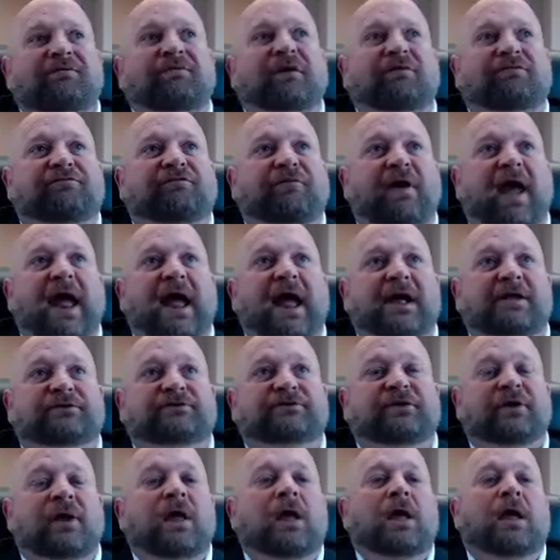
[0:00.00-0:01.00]

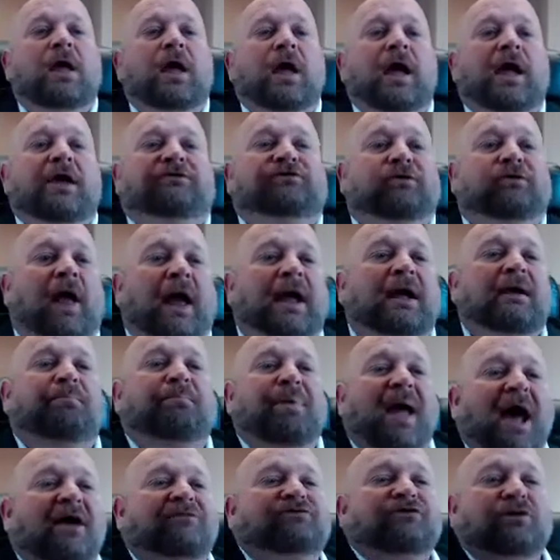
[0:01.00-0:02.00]
fans is like a
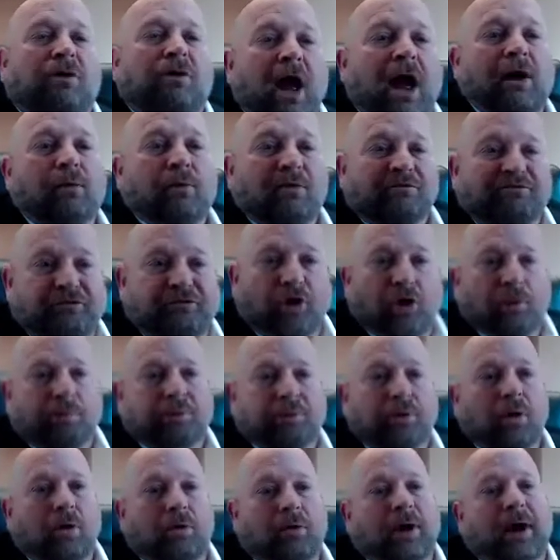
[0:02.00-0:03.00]
past client referral
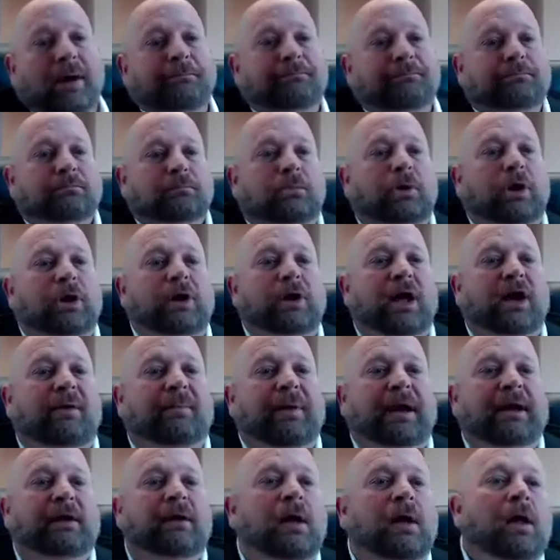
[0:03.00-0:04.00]
program. You know what I
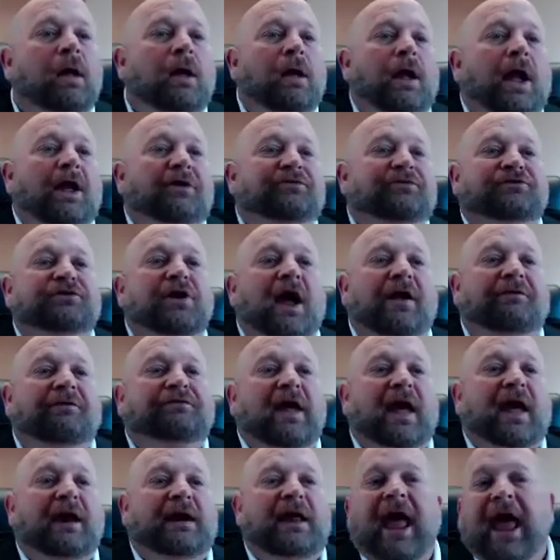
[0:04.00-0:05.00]
mean? It's not
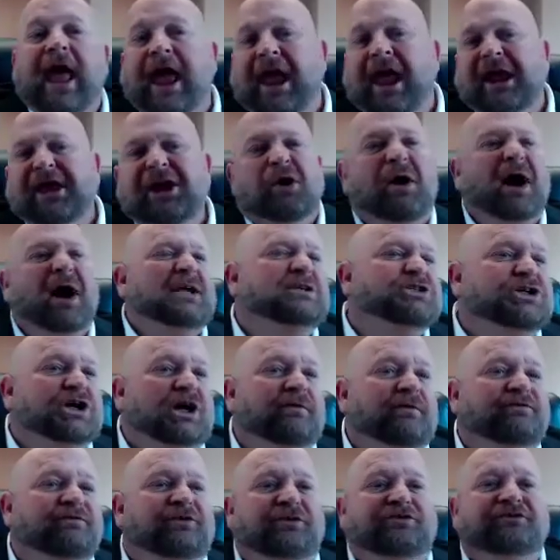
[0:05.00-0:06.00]
that, hey, I
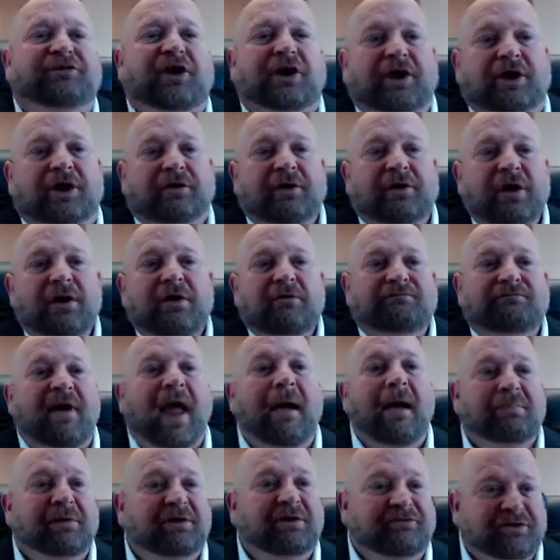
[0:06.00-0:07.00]
served 600
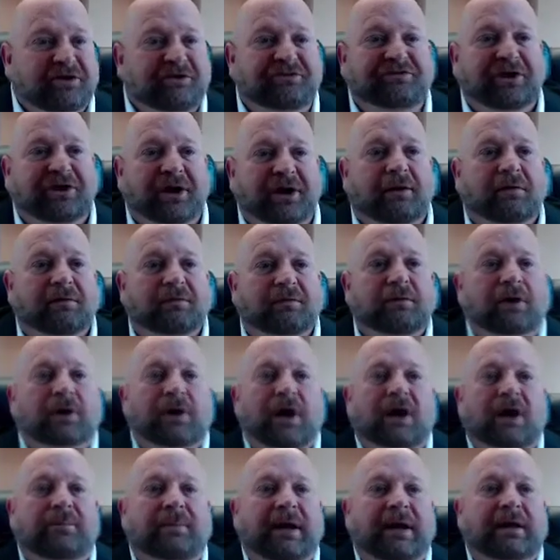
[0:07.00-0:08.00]
families this year. You know
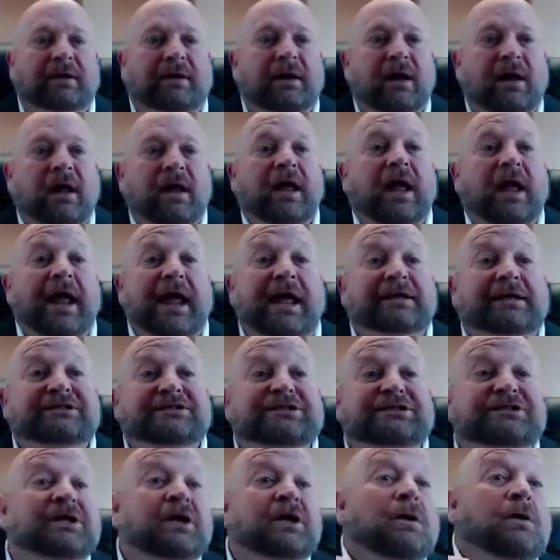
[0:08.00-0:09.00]
what I mean?
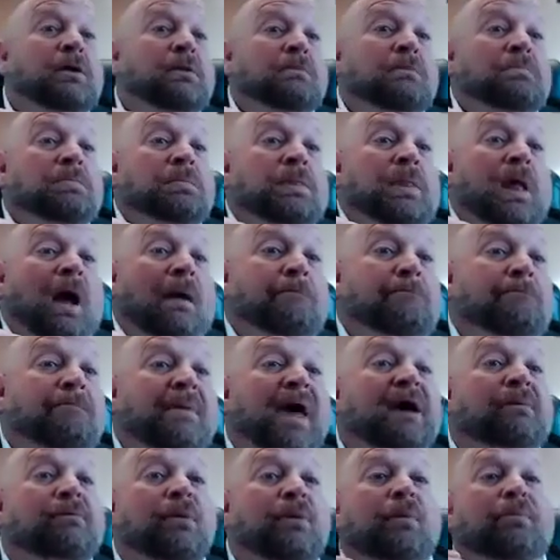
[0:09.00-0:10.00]
It's a
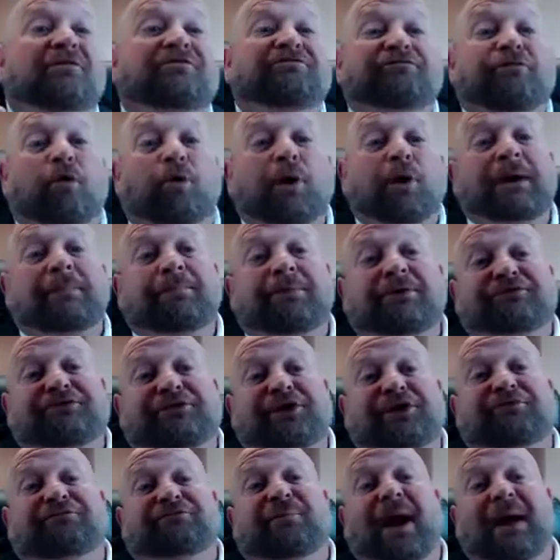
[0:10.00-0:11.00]
minimum of
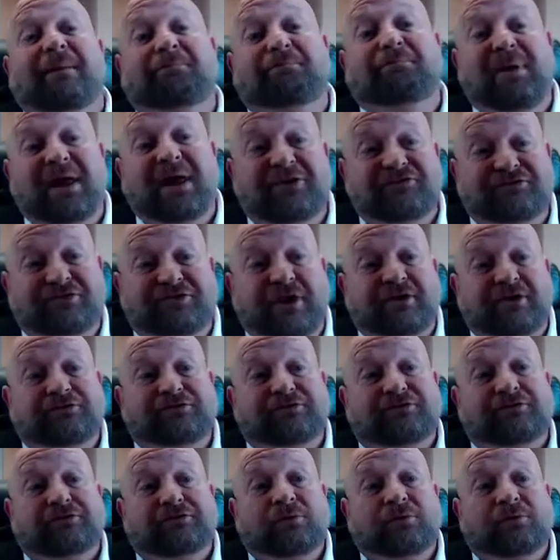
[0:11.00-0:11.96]
40% of my business